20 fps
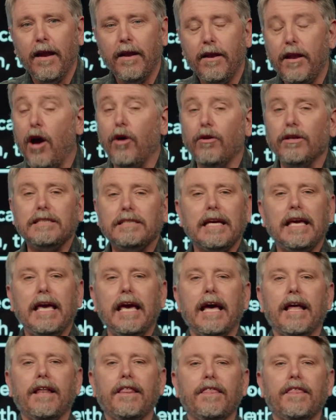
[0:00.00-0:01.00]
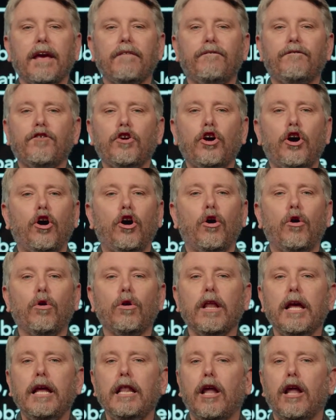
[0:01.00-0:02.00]
Notice again, they've
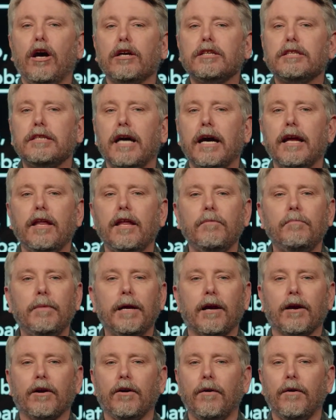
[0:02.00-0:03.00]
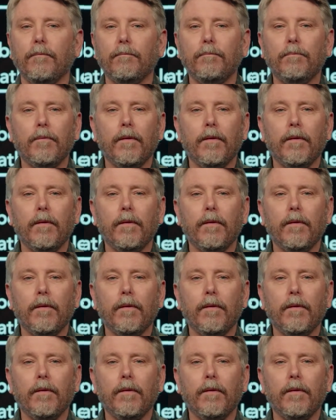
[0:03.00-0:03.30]
totally lost sight of the miracle.